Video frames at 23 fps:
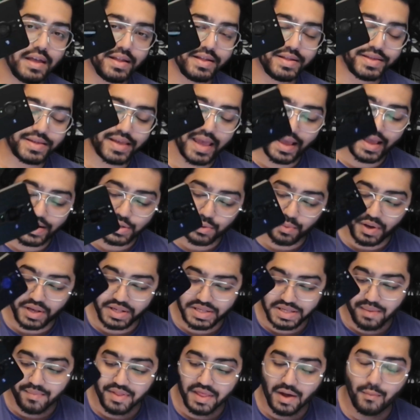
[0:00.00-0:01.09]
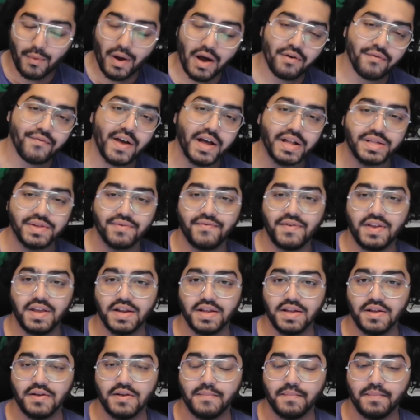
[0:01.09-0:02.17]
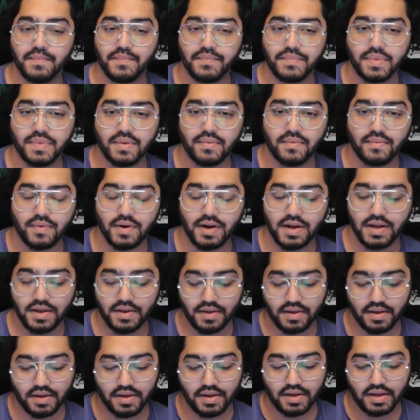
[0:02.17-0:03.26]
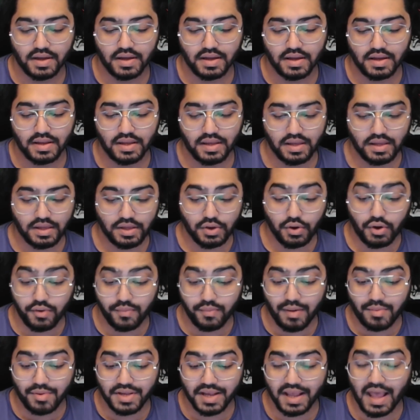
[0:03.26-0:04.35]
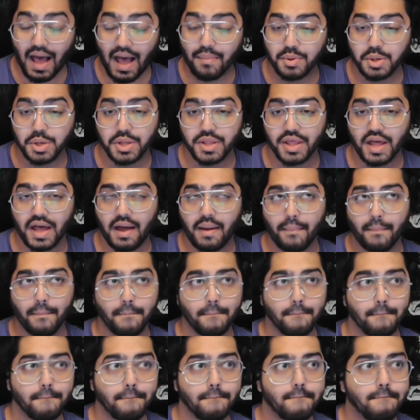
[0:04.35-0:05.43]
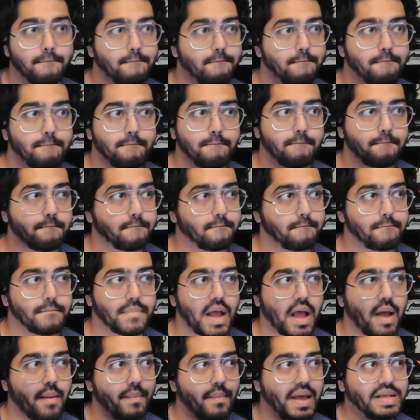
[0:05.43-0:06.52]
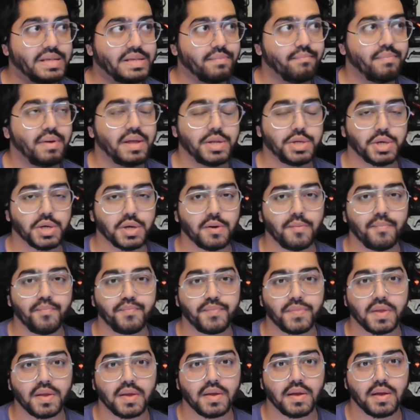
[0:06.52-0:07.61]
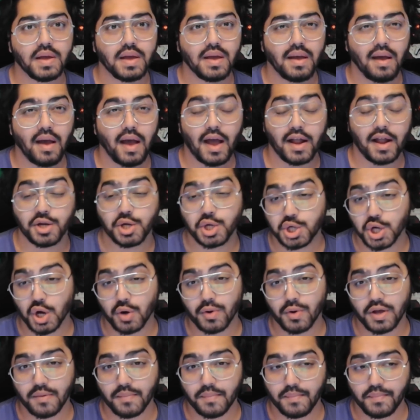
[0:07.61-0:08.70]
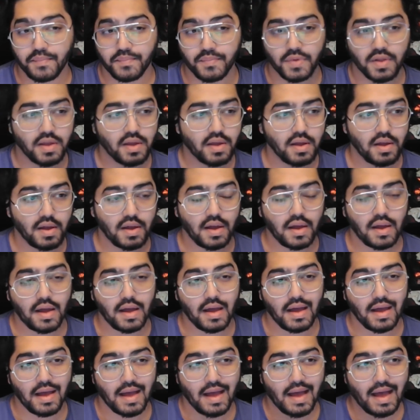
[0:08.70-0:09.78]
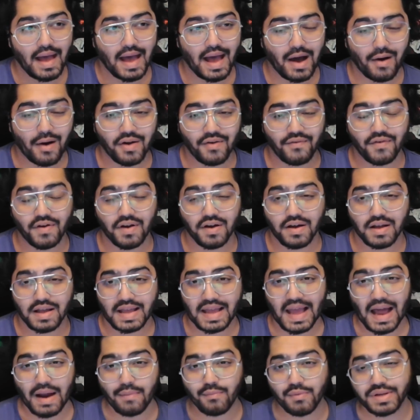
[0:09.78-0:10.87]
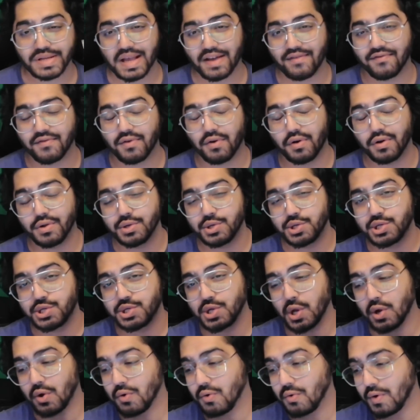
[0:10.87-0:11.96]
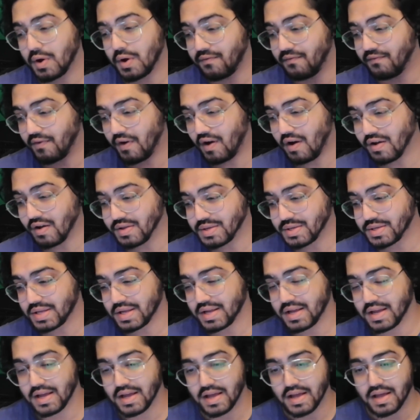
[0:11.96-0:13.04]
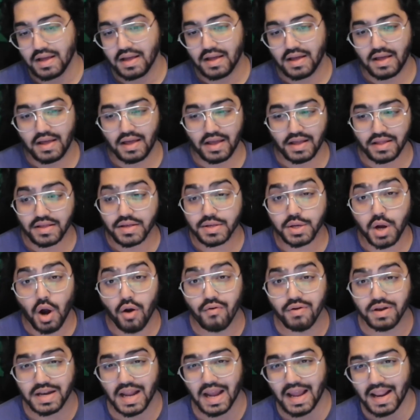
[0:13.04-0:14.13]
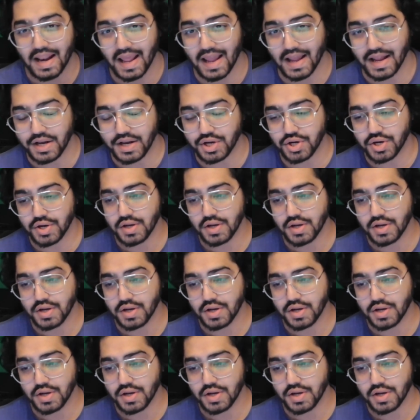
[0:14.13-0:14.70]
takes away some of that wow factor feeling, right? You're going to be able to capture that amazing picture and show it. However, cameras have got so advanced in this current day and age.